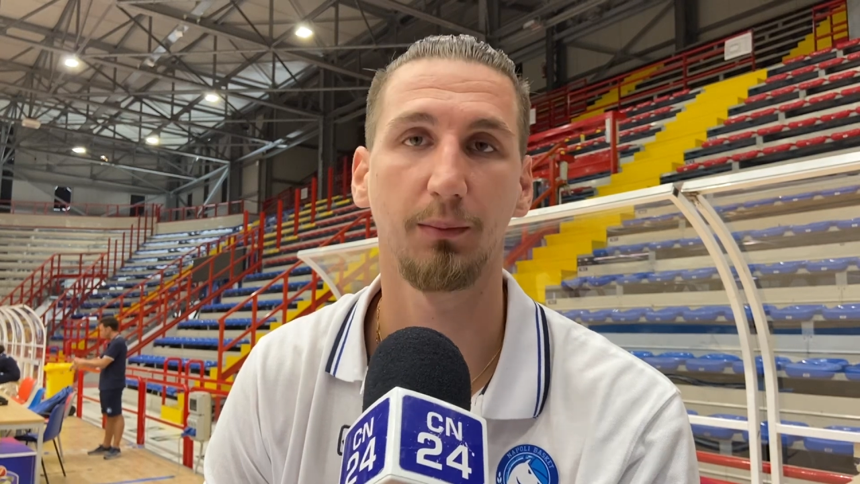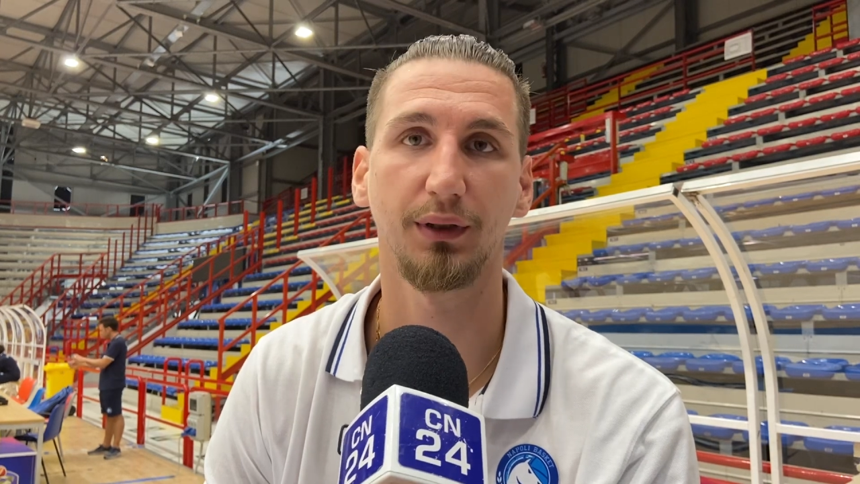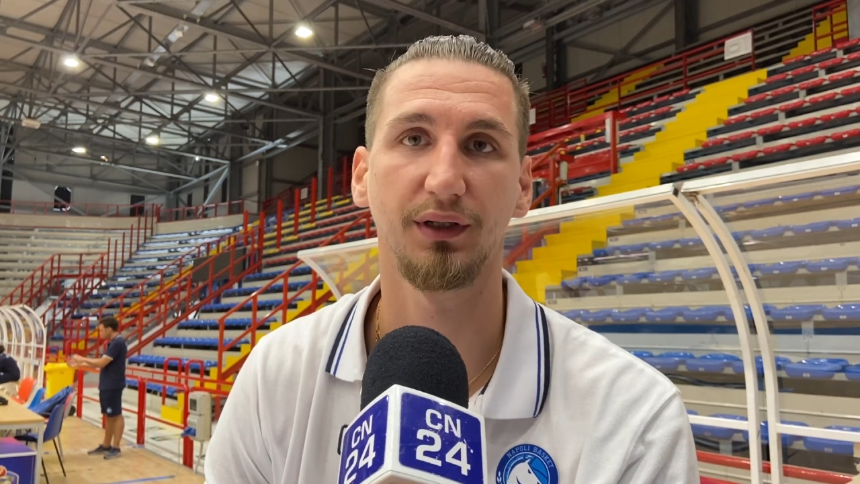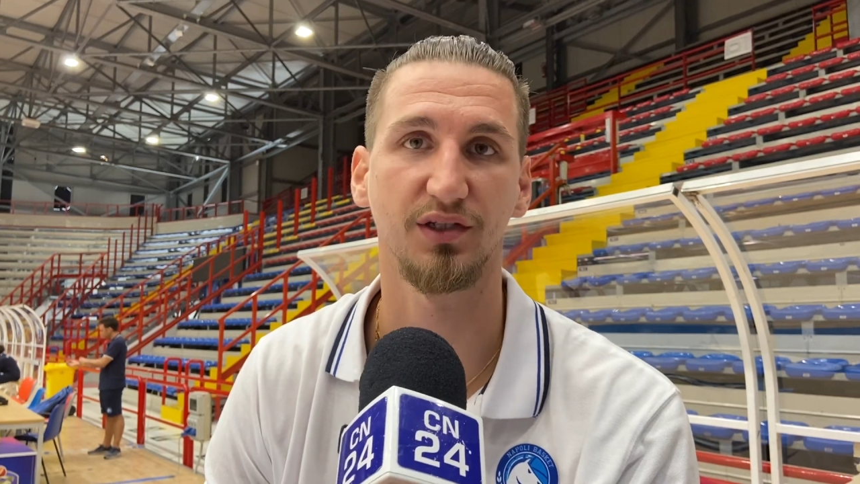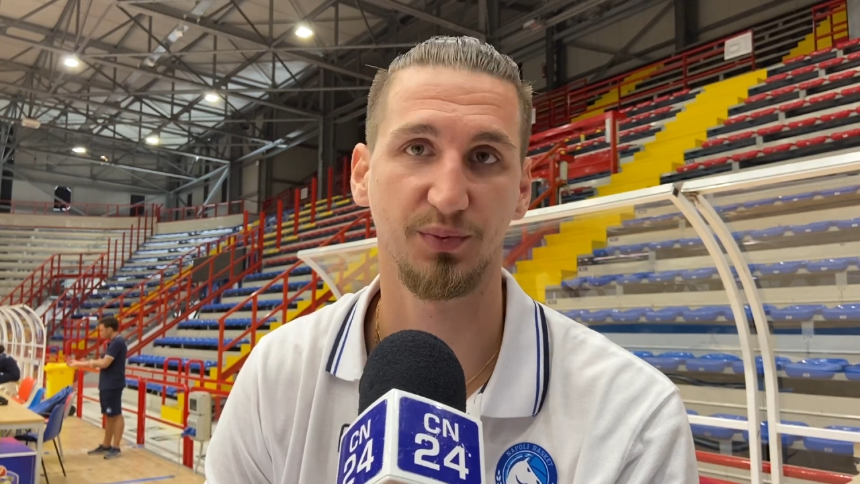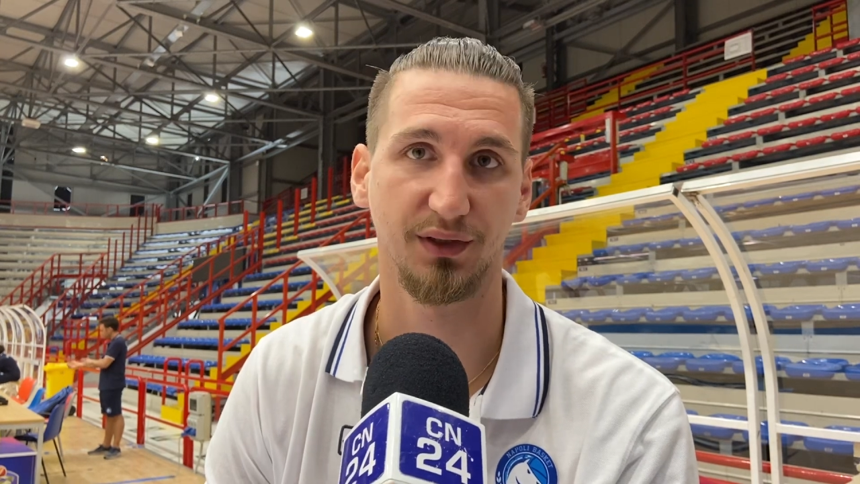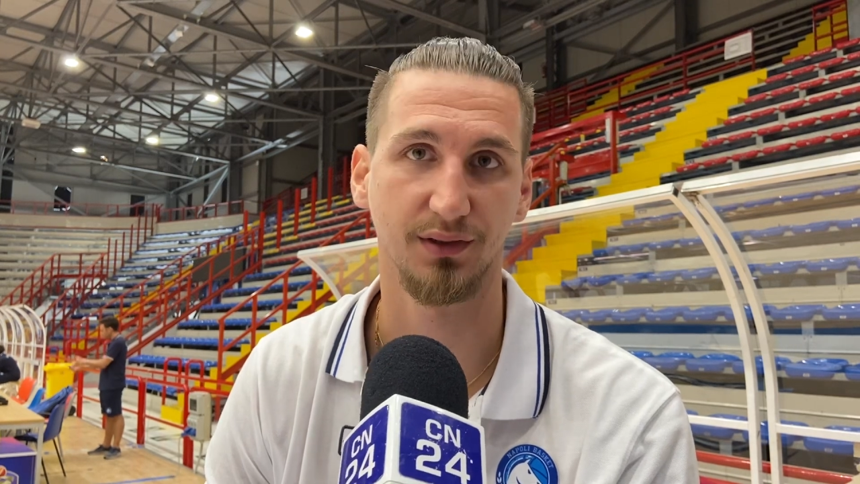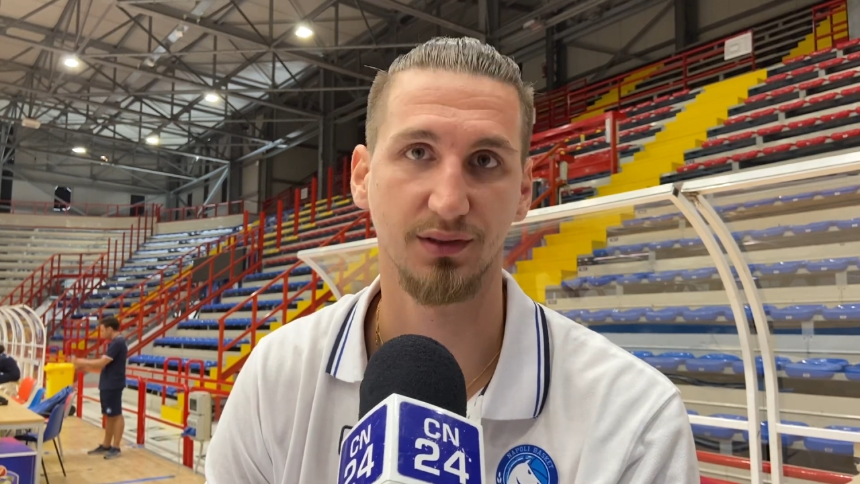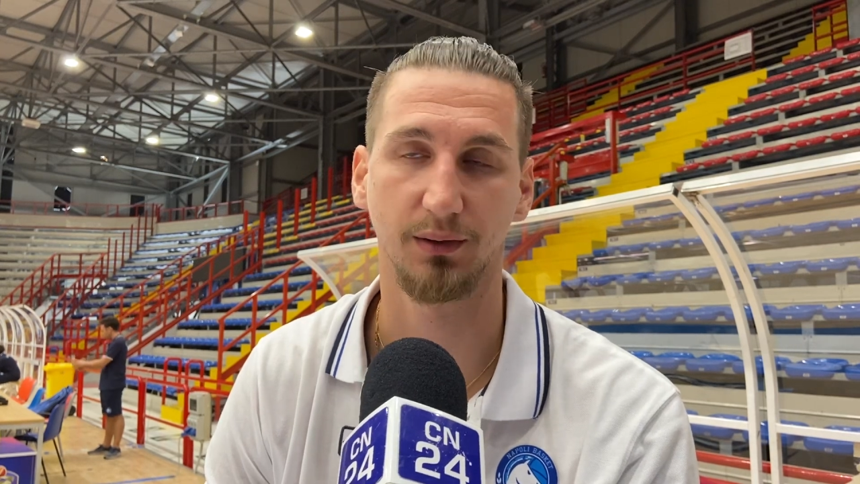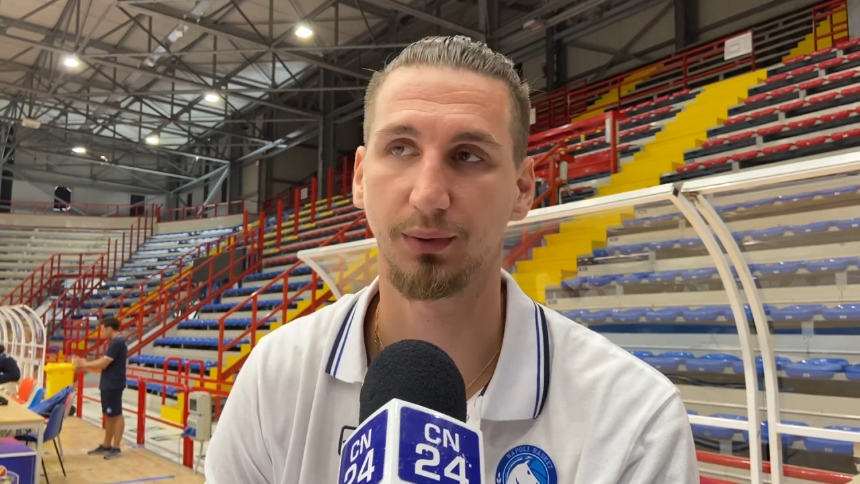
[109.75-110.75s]

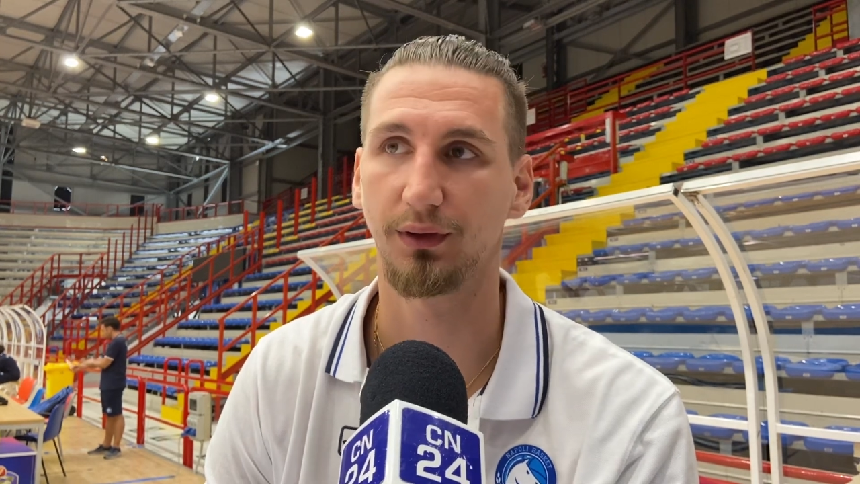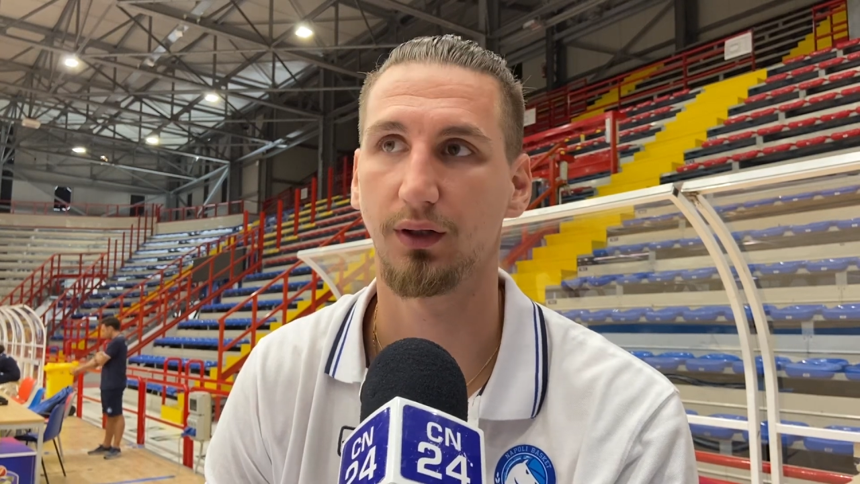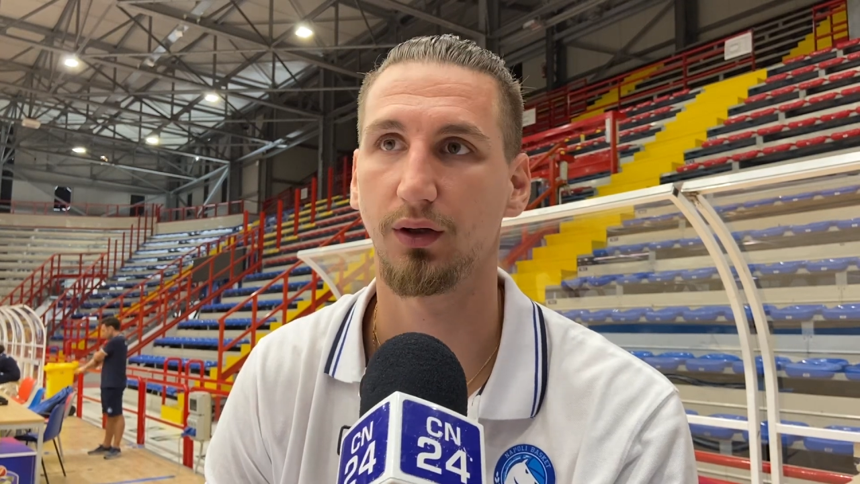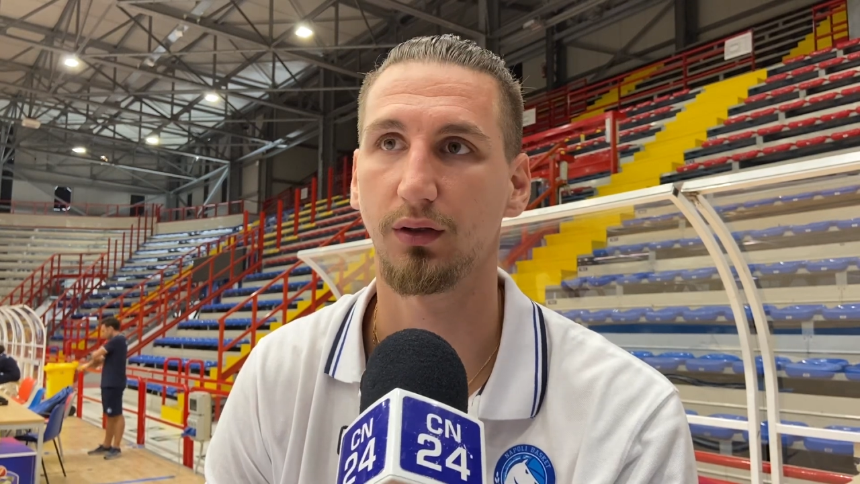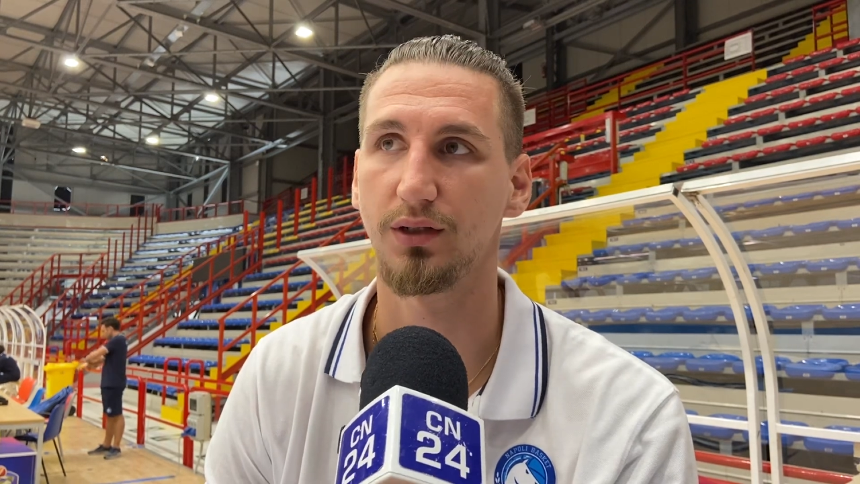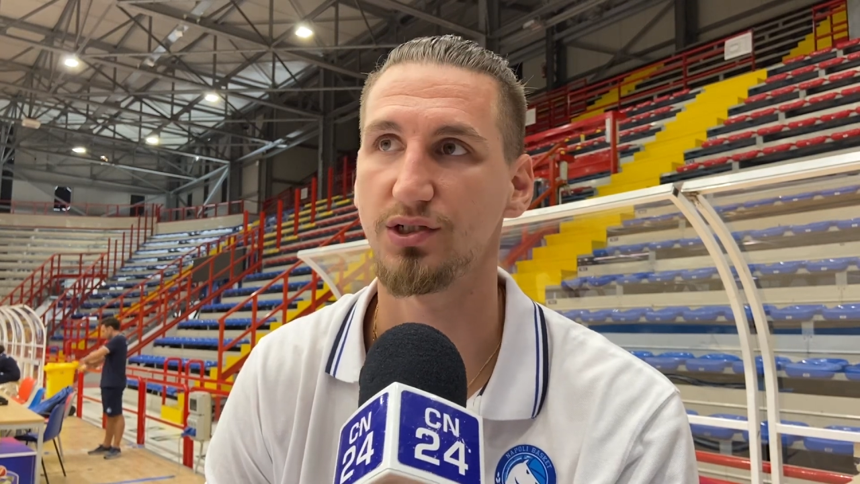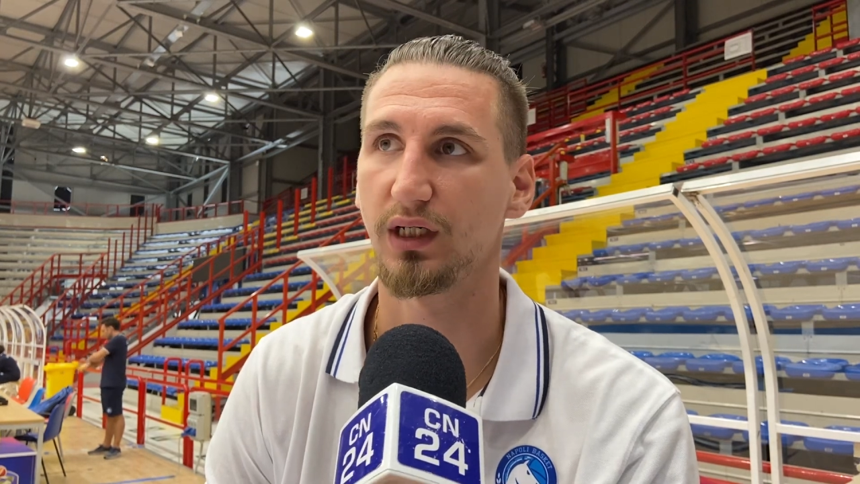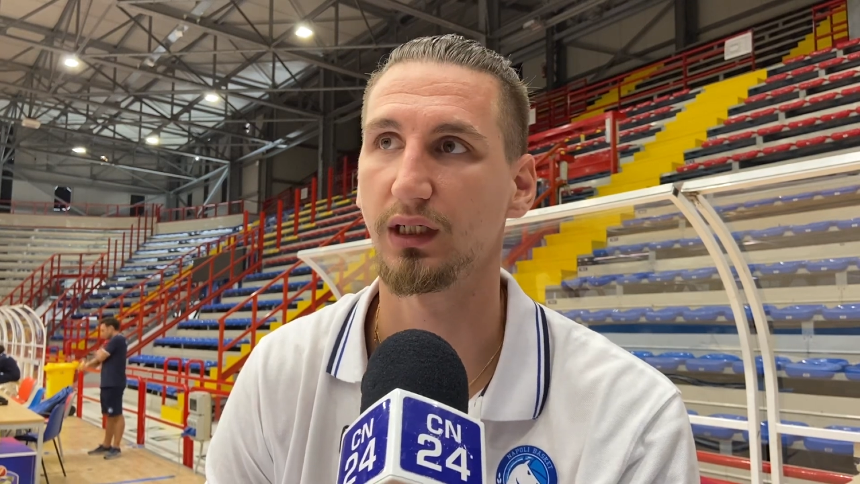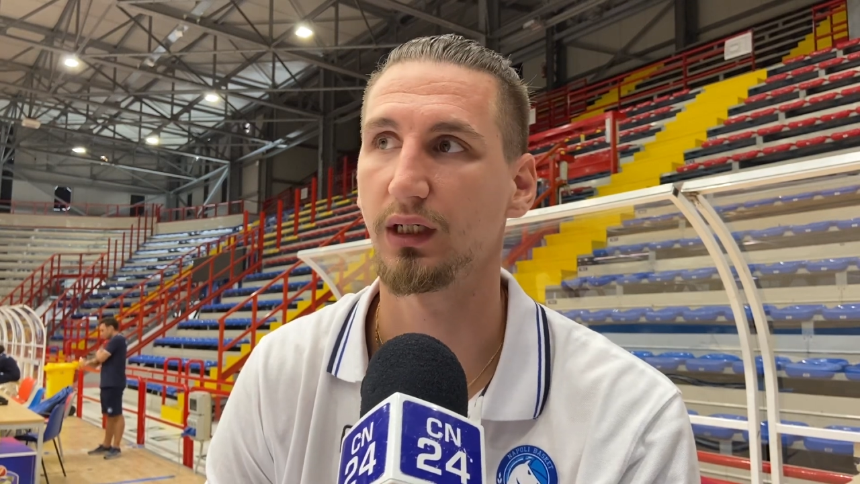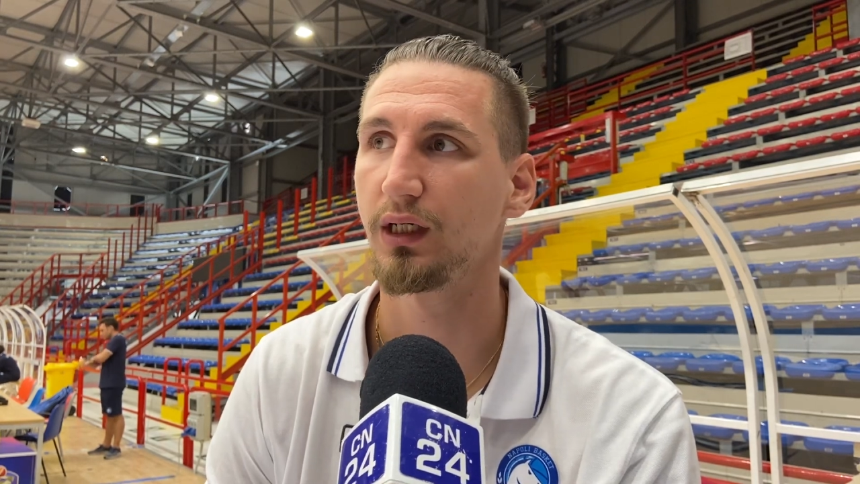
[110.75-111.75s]
experience, I bring the knowledge
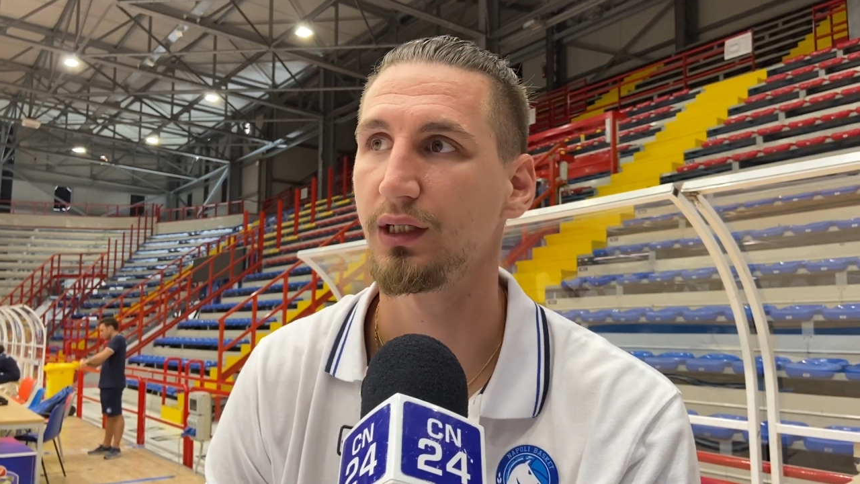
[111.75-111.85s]
like